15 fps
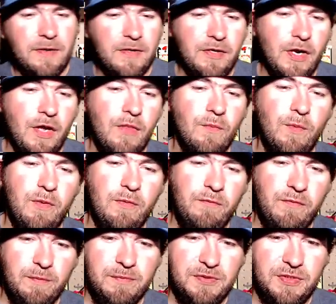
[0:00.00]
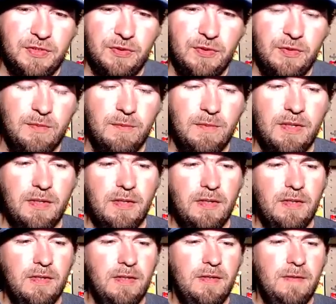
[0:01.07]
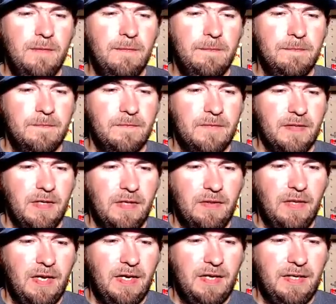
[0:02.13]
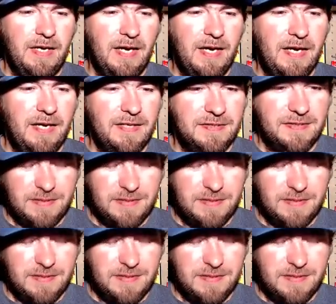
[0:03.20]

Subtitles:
Another one from Zoom. A lot of guys